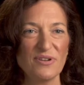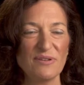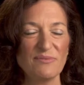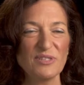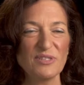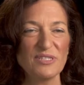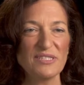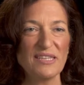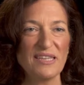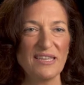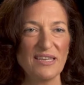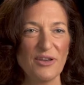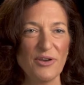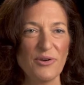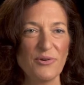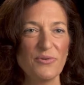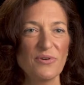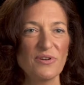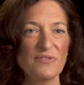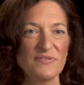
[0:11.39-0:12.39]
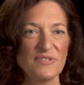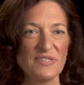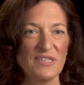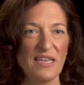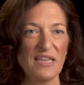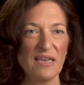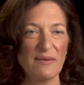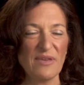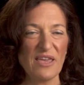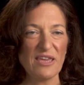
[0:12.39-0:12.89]
I'm the CEO of
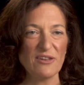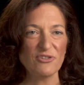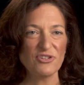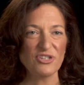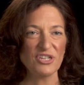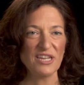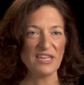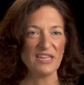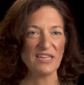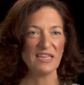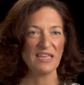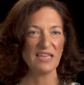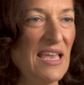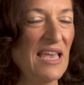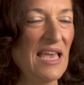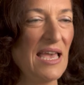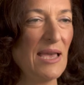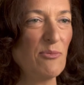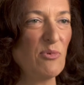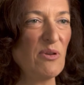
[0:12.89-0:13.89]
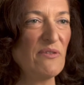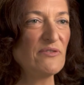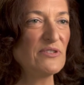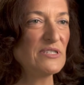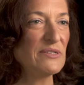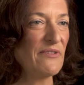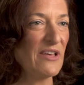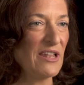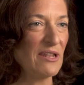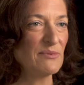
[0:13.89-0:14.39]
SEaB Energy, and we've
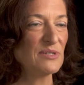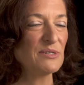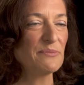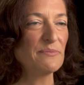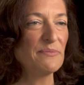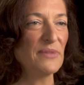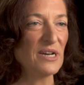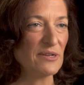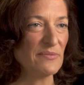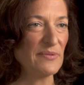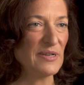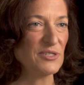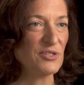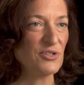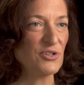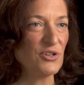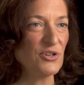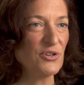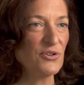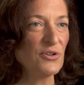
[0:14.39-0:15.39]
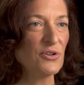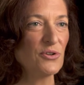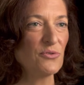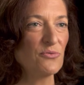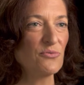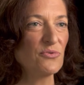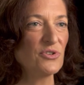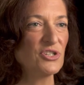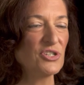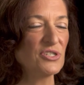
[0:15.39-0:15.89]
developed Muckbuster,
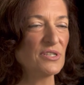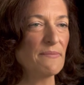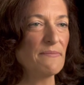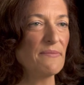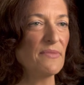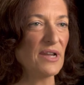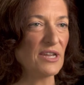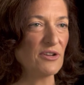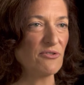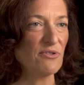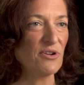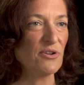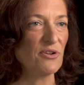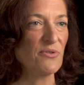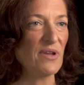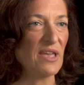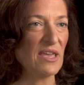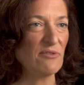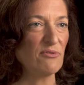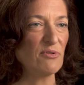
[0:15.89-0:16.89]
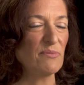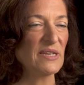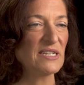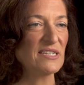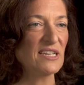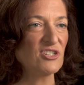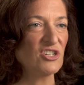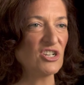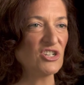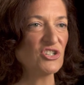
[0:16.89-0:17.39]
which is a micro anaerobic
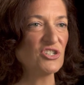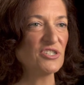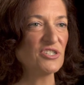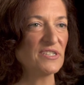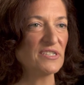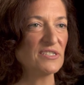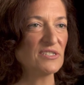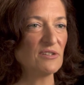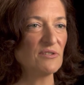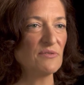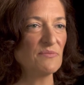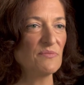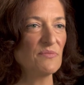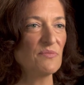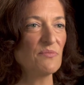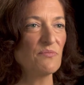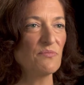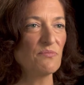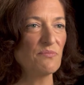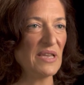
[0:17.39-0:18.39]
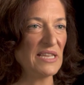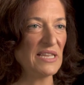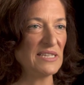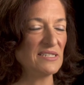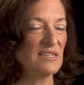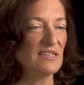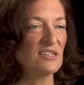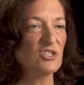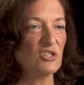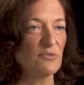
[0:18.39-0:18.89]
digestion system
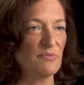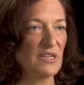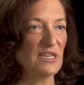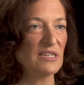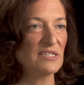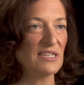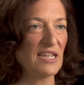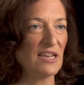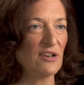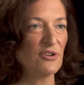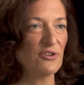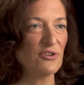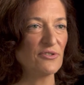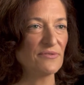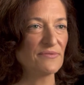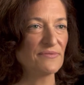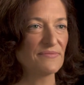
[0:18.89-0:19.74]
based in a shipping container.